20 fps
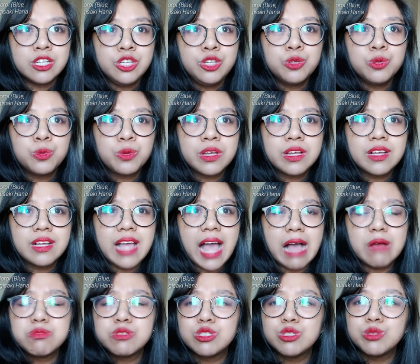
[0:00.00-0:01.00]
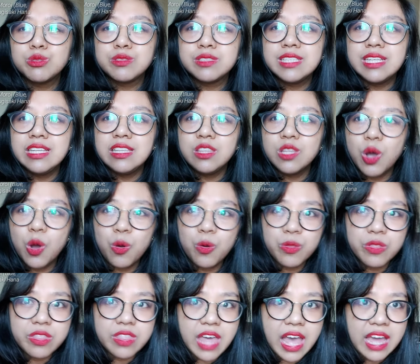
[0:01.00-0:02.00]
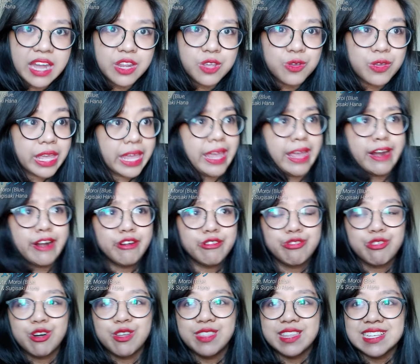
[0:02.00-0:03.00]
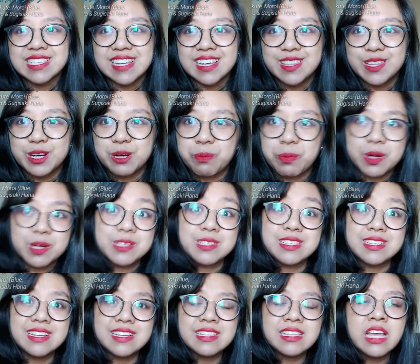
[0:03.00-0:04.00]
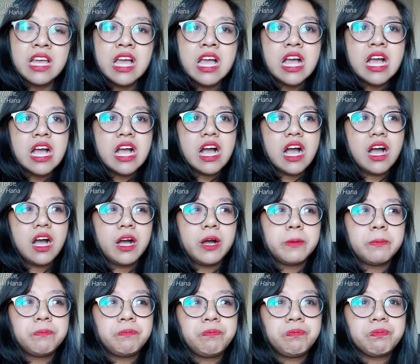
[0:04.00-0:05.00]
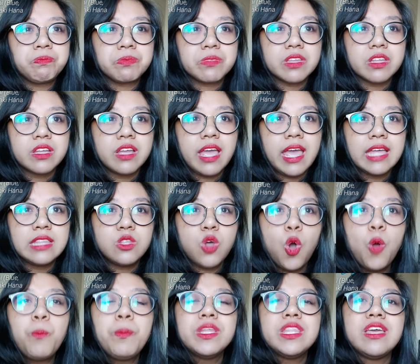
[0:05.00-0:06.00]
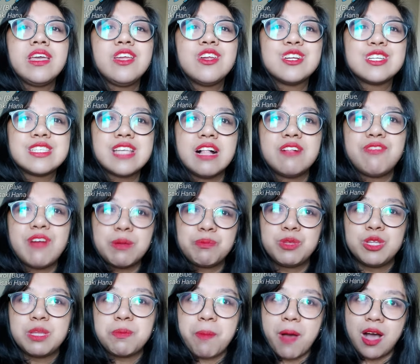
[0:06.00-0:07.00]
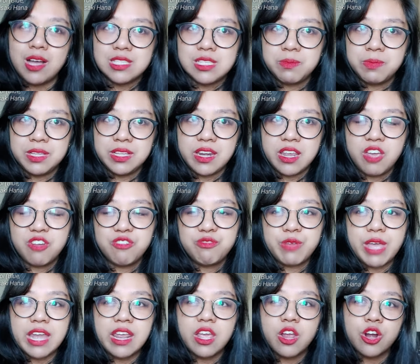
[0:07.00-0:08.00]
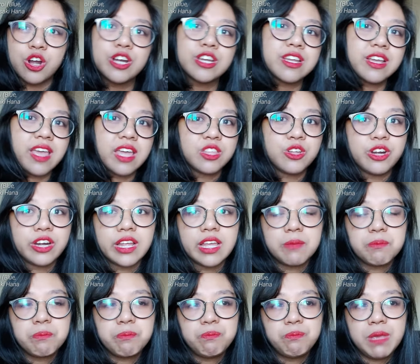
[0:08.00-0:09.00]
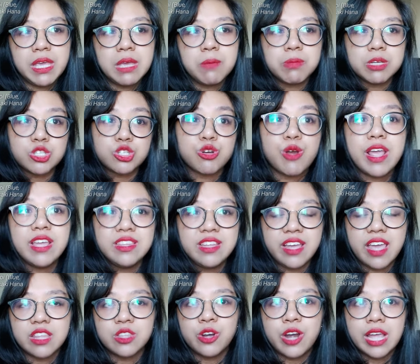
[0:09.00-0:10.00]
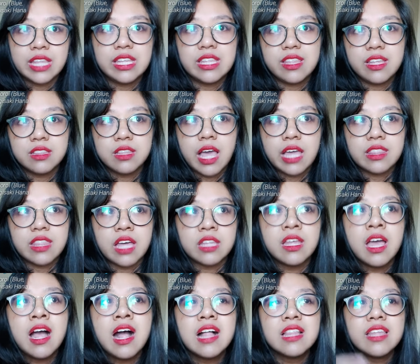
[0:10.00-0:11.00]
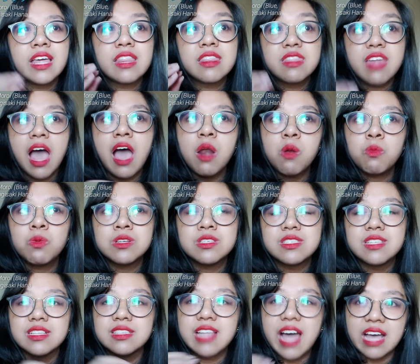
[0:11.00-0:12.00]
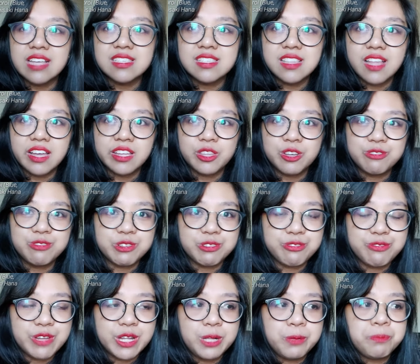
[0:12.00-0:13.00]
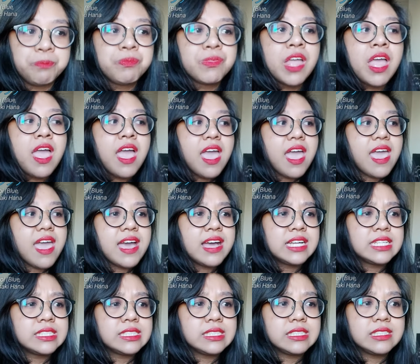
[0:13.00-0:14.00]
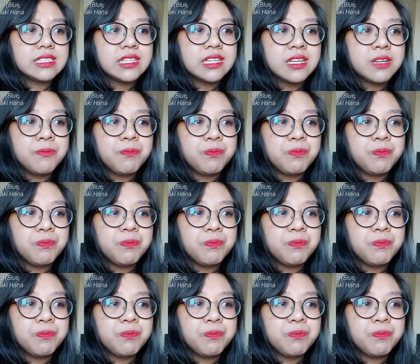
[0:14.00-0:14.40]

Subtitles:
you absolutely know that you care for this other person, and opening yourself up to the possibility of getting hurt again or being betrayed again or anything like that. Like, that was the last line of the film. And